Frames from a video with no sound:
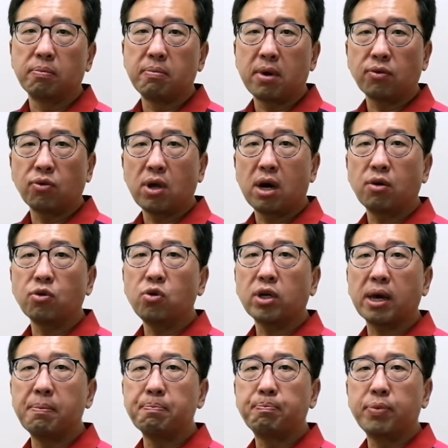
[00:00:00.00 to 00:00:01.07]
now you can
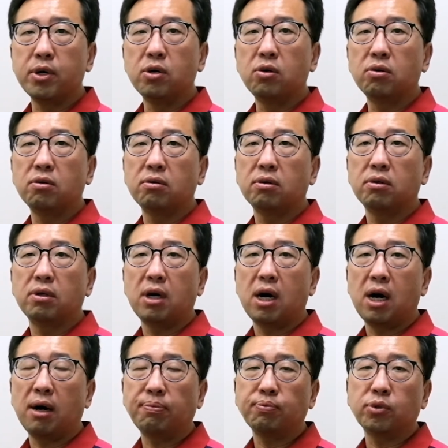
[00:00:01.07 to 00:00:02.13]
build
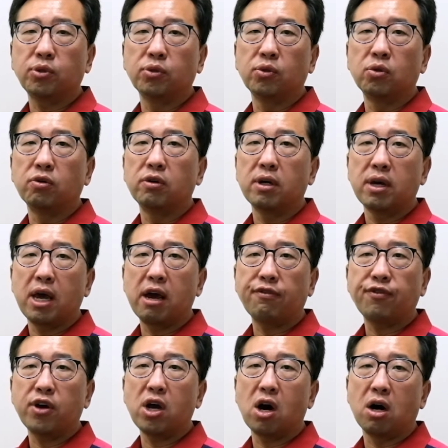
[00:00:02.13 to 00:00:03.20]
up to
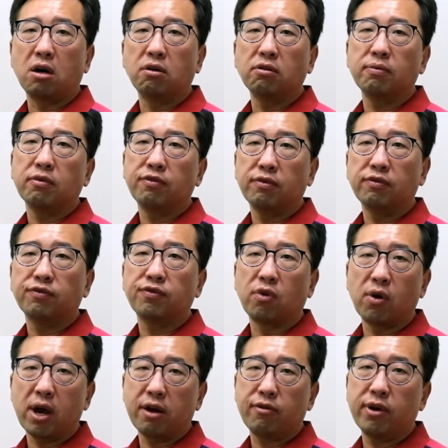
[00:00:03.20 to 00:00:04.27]
FAR, floor
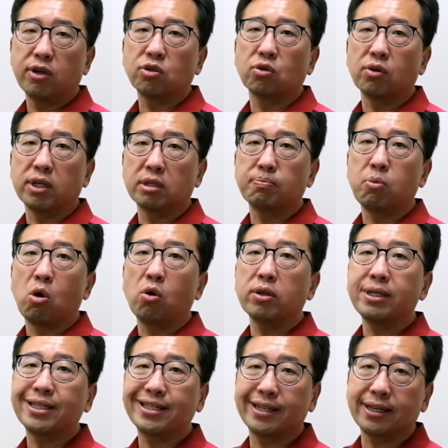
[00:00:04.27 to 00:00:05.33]
area ratio is
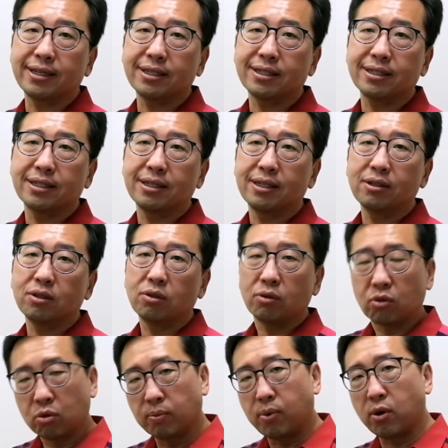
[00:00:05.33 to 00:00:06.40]
0.6 to
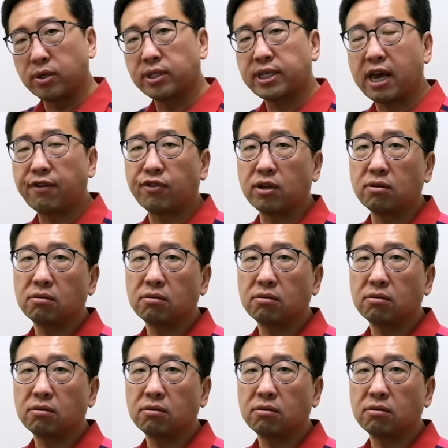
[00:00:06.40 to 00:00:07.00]
0.7.